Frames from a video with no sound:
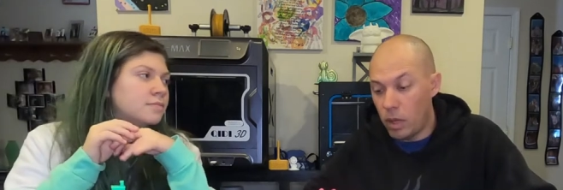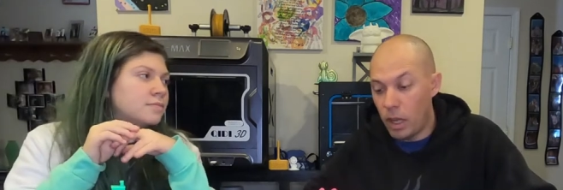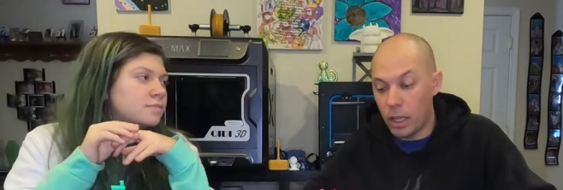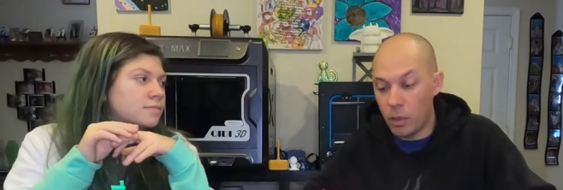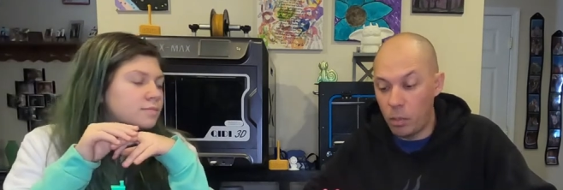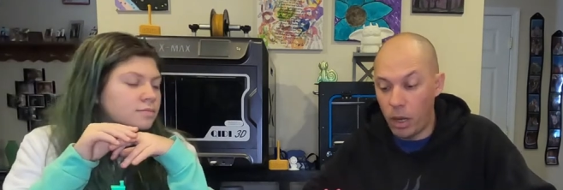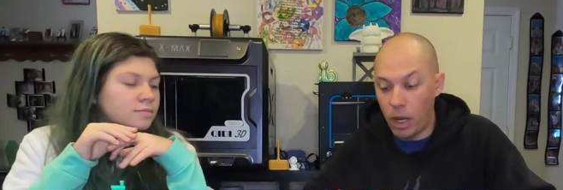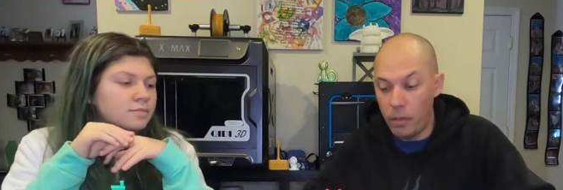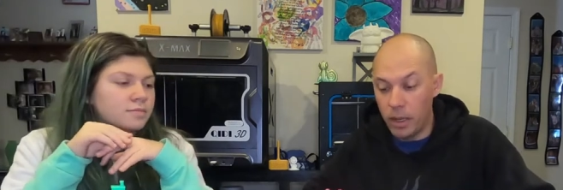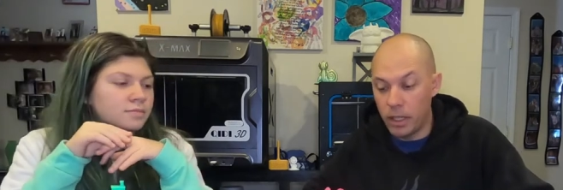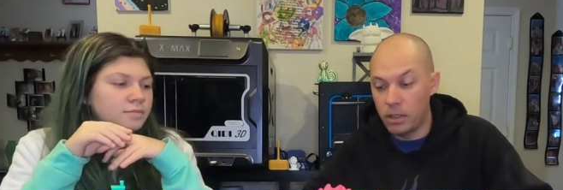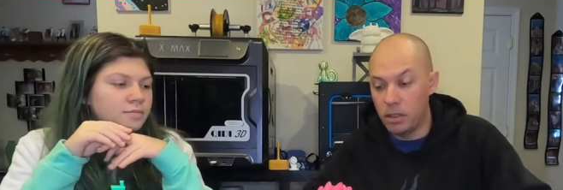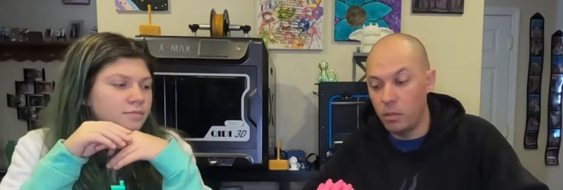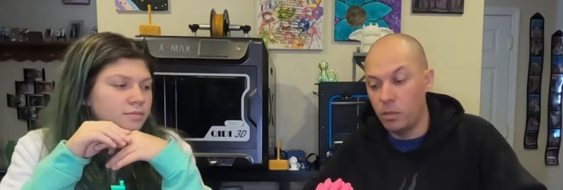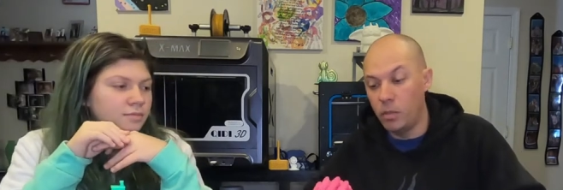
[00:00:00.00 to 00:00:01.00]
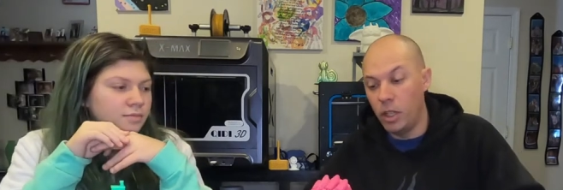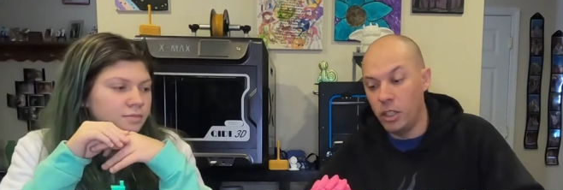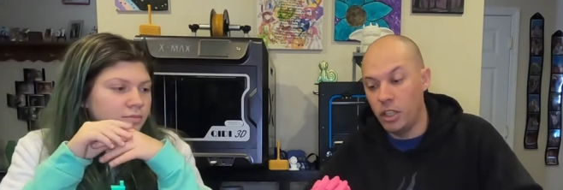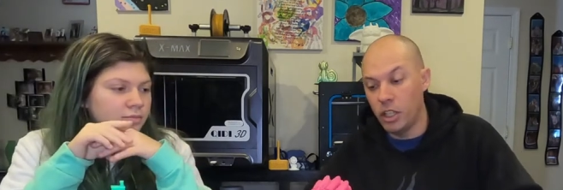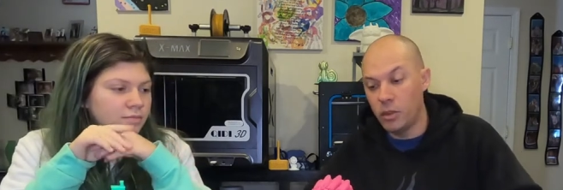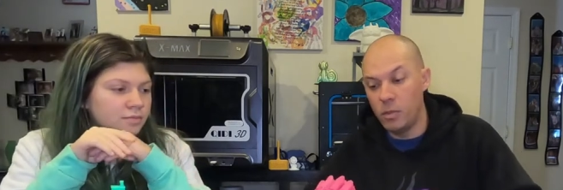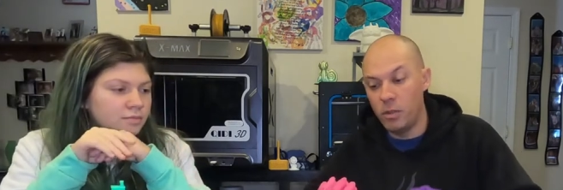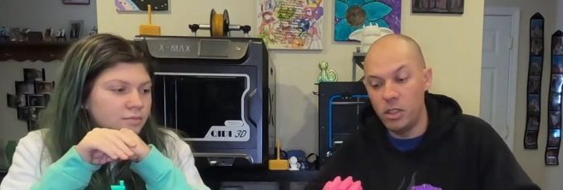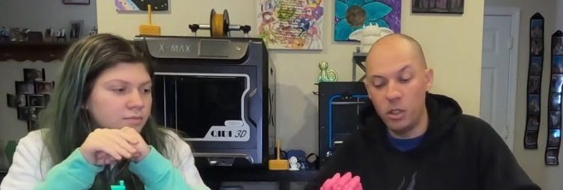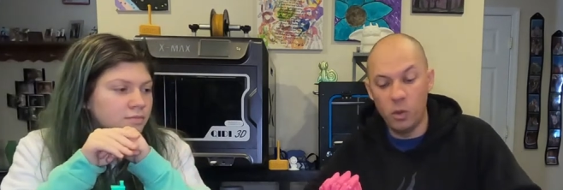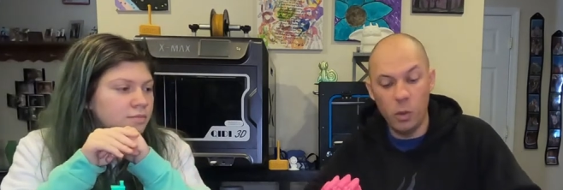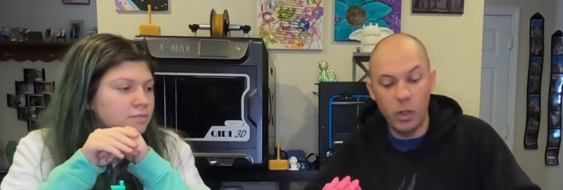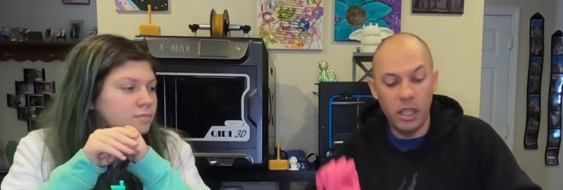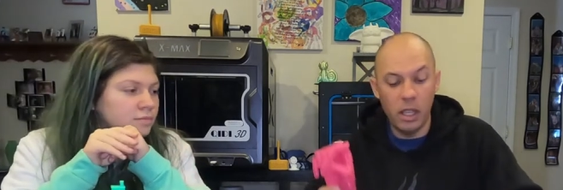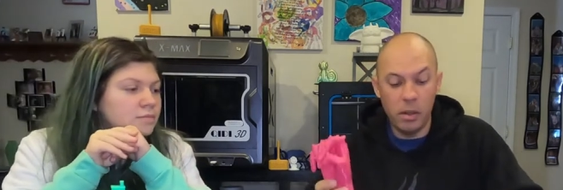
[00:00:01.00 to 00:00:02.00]
Speaker 1: I could probably make some adjustments and
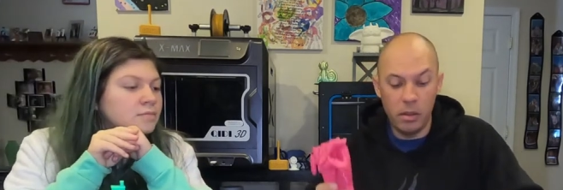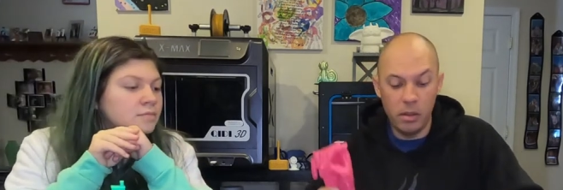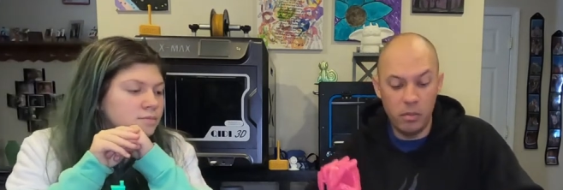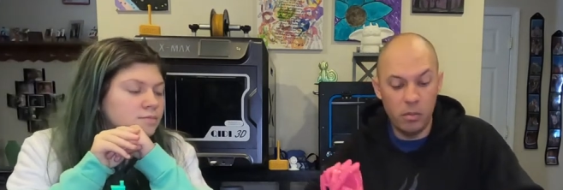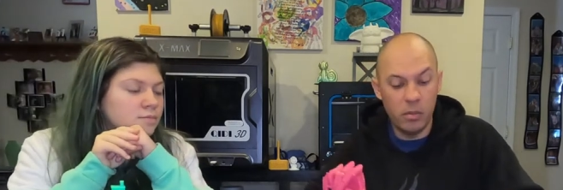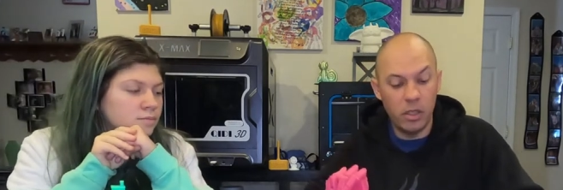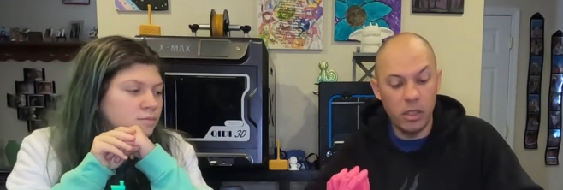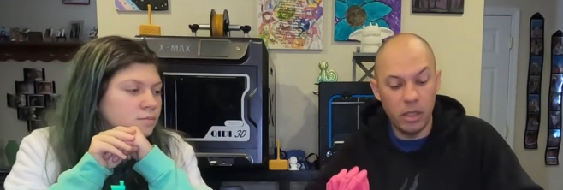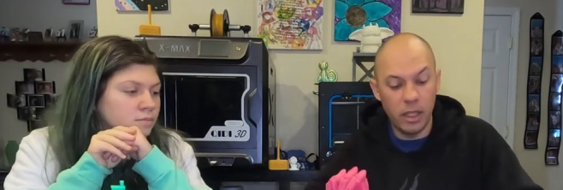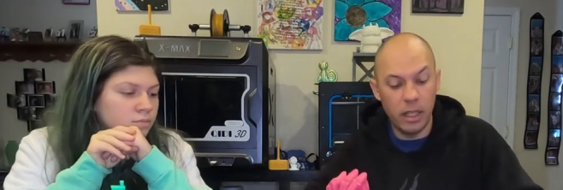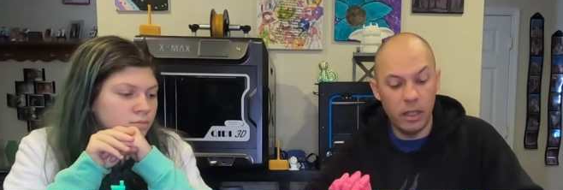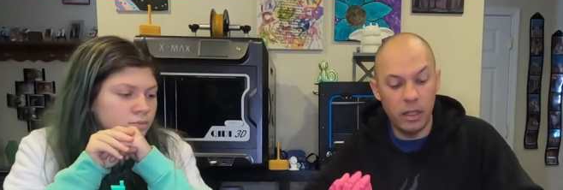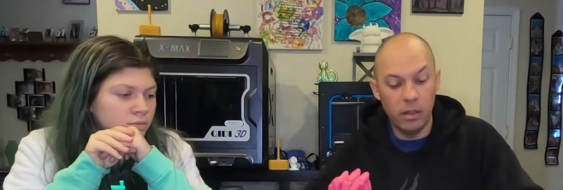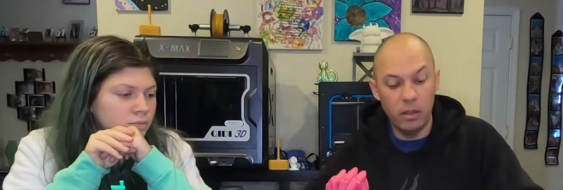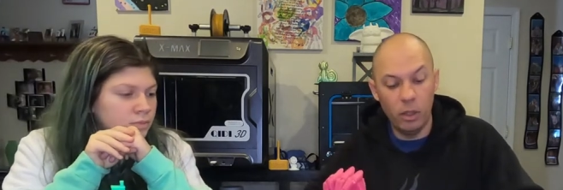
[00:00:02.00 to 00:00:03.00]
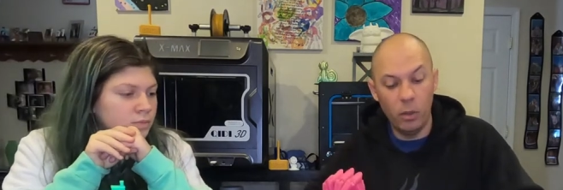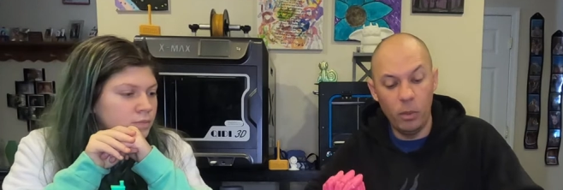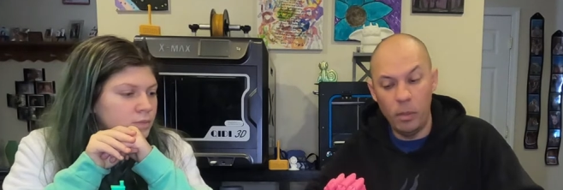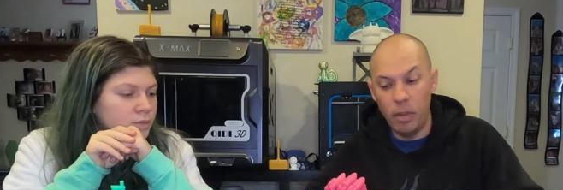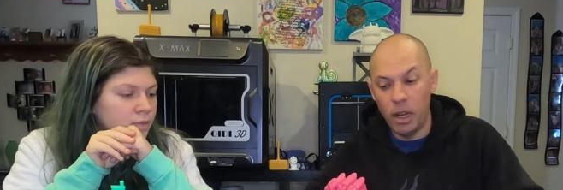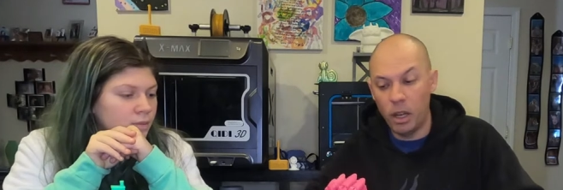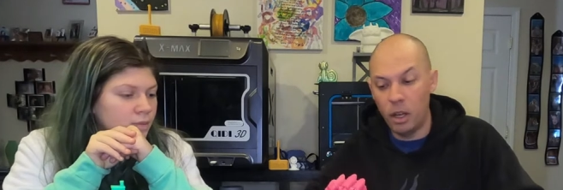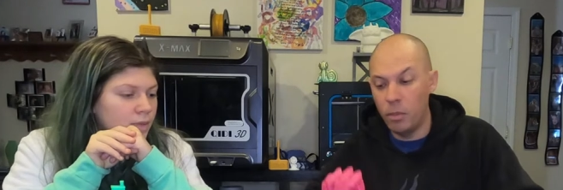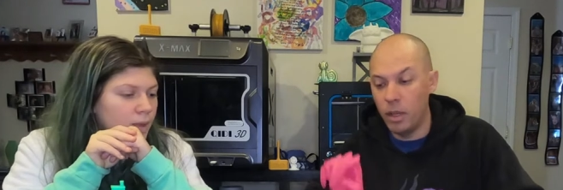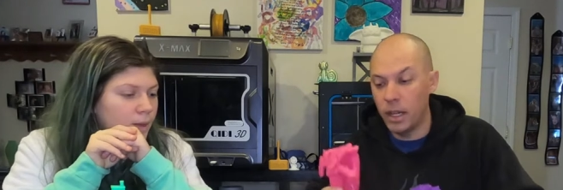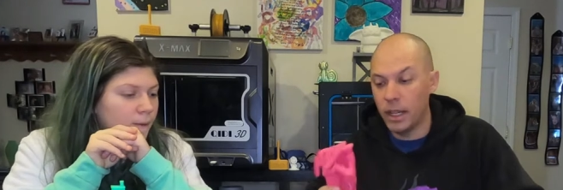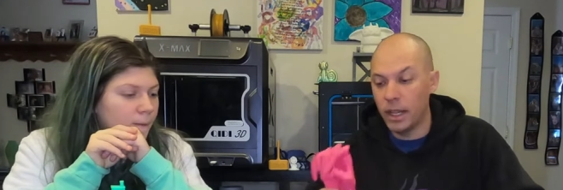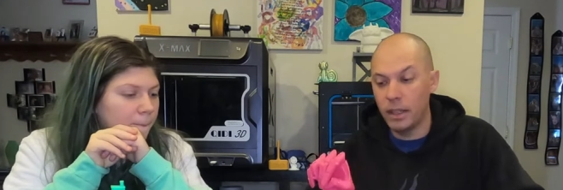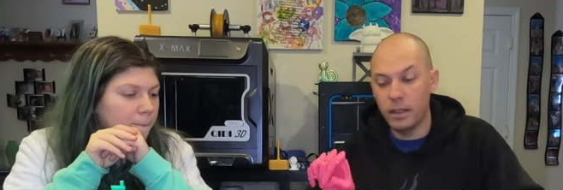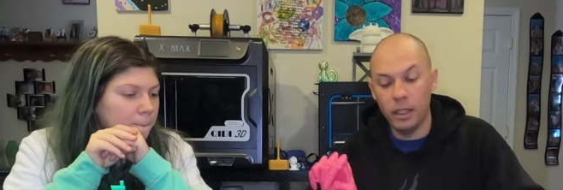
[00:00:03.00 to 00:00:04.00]
tweak it to get it a little bit better, but
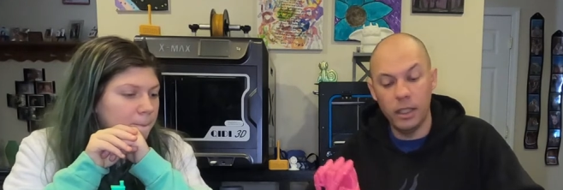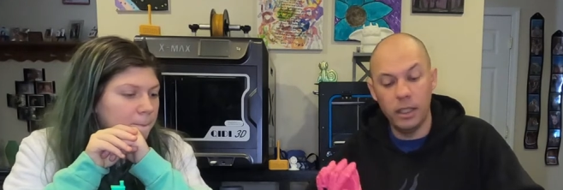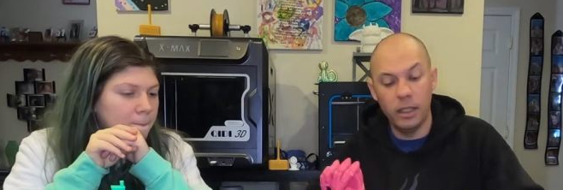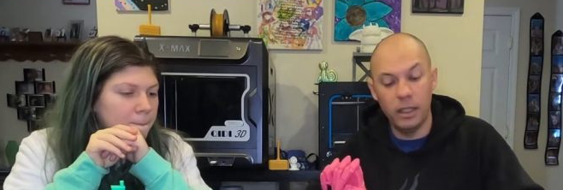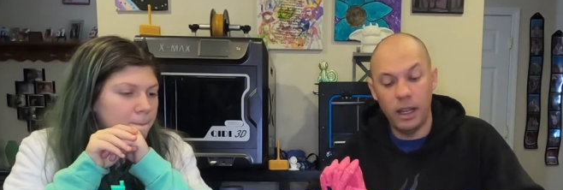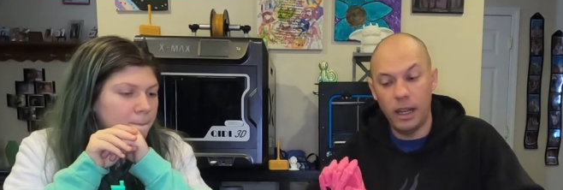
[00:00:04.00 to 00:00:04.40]
I got to tell you,